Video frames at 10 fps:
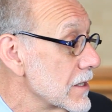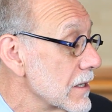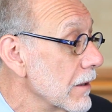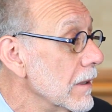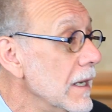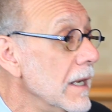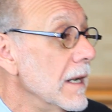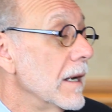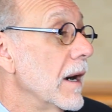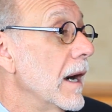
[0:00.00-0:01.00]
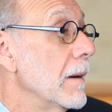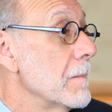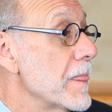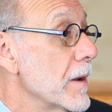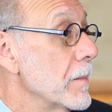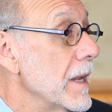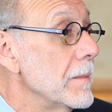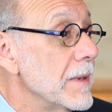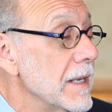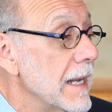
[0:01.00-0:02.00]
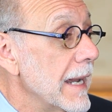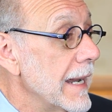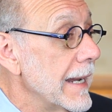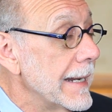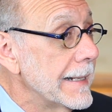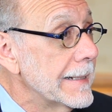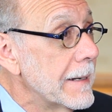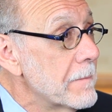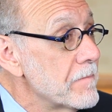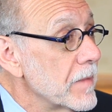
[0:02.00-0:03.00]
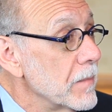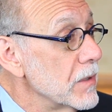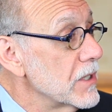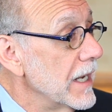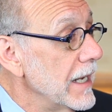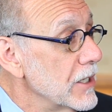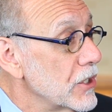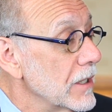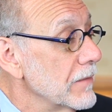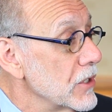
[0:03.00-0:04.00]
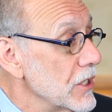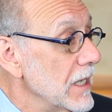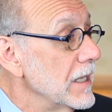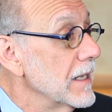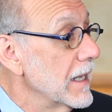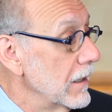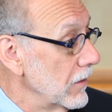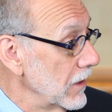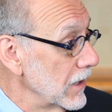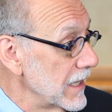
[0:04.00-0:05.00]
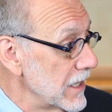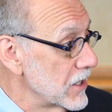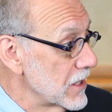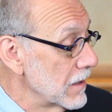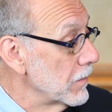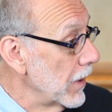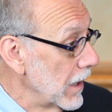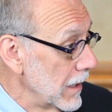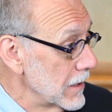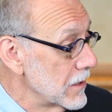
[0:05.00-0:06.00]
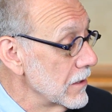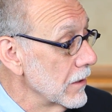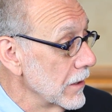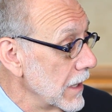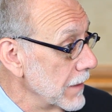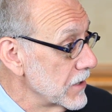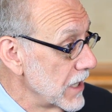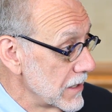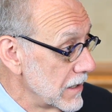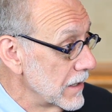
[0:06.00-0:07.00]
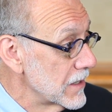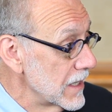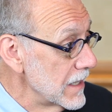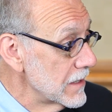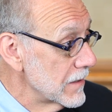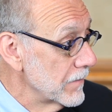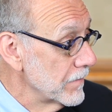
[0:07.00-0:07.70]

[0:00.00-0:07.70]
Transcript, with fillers: So um, there may be a mutation of a gene that leads in part to Erdheim Chester disease.